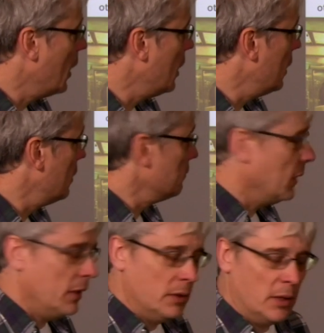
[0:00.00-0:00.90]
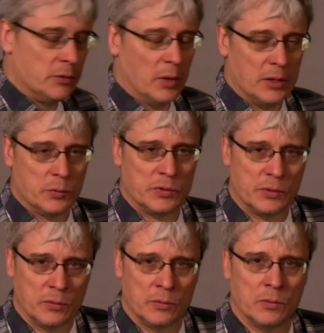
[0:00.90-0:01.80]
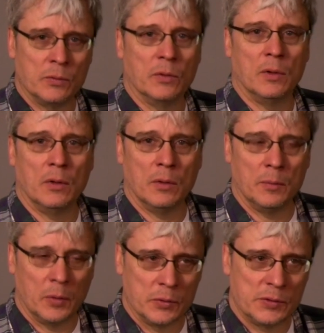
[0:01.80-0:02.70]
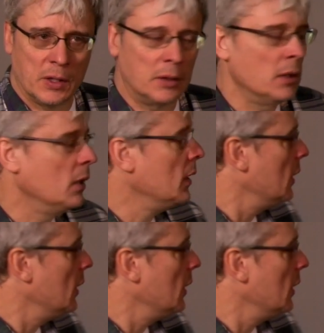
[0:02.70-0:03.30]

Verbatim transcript: um, a, a, graduate student or, or a postdoc